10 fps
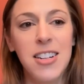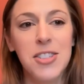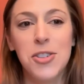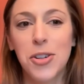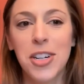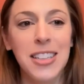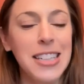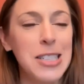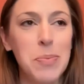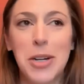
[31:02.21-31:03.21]

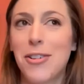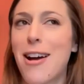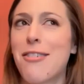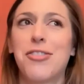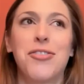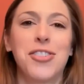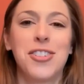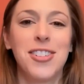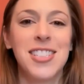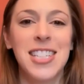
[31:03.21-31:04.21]
Historically, it's been around
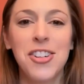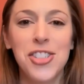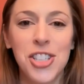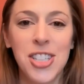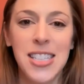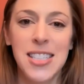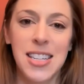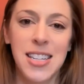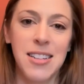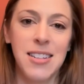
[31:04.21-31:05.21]
for centuries
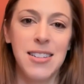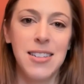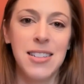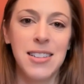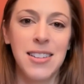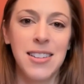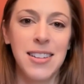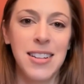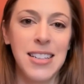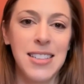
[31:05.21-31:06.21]
and
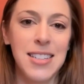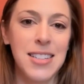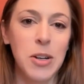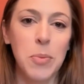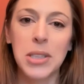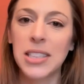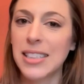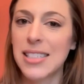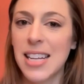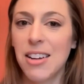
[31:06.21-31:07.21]
it's
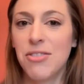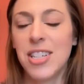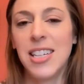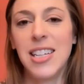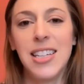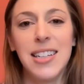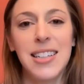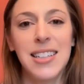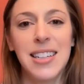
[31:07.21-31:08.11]
completely safe to eat.